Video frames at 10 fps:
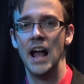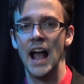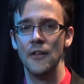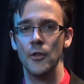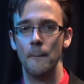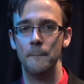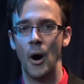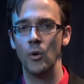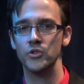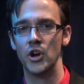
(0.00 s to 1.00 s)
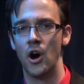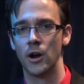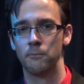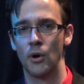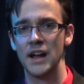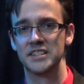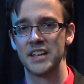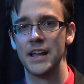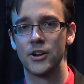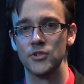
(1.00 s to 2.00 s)
and the Bone Dog Bryce
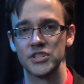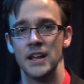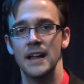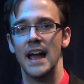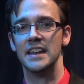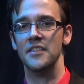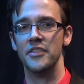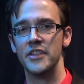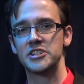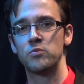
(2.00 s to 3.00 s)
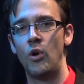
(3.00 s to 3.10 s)
Akers. And in this